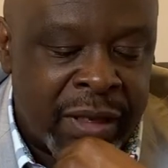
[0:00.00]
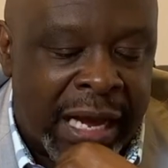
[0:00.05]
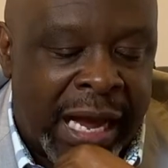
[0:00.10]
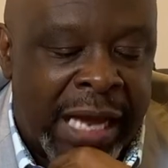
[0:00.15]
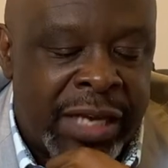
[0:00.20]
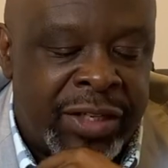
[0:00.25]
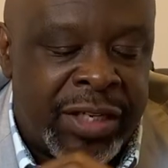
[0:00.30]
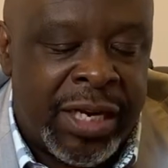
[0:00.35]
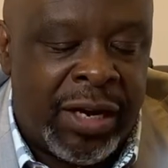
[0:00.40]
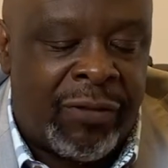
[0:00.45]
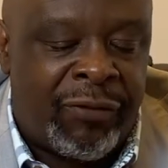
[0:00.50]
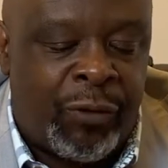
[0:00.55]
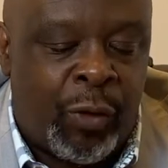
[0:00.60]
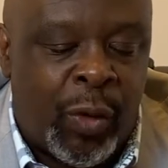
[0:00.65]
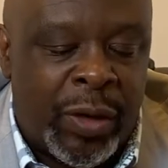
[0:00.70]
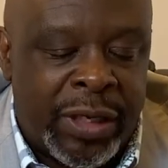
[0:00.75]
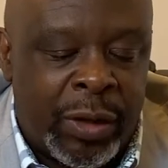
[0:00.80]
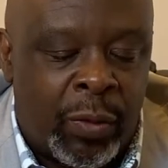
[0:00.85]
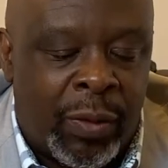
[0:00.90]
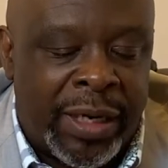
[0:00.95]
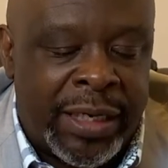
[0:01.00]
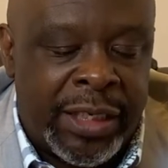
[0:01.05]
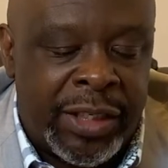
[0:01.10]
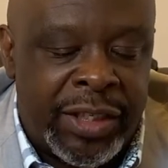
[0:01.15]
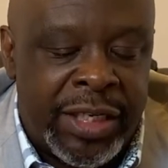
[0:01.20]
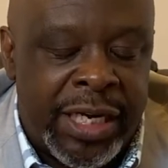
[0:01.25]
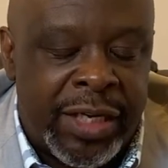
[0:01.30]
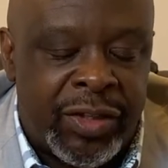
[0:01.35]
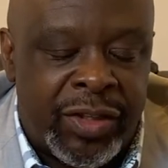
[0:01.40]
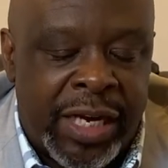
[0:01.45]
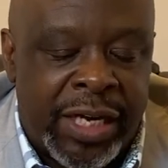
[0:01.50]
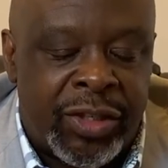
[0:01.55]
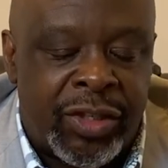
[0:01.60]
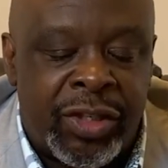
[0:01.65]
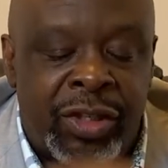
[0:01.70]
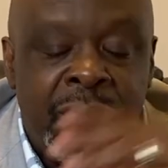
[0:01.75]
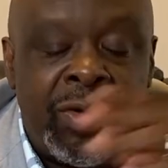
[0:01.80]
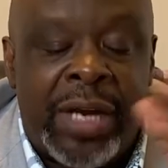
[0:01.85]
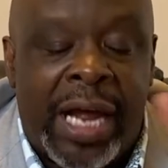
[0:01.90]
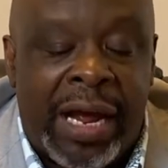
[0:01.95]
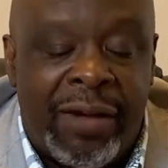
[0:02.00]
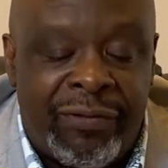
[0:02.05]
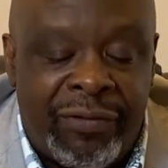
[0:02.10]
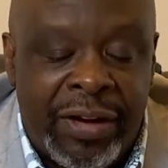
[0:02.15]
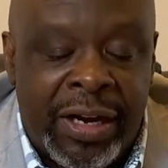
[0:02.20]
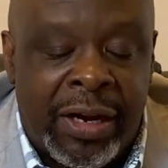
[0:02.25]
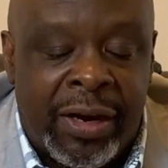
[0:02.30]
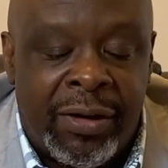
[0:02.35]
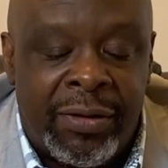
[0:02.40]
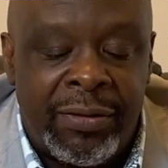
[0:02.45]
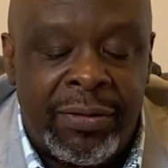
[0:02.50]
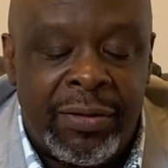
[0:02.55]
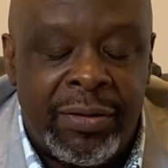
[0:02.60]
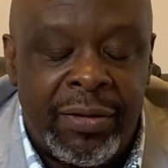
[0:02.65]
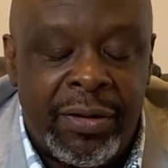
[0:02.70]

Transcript: Isaiah 41 and 10 says, do not fear.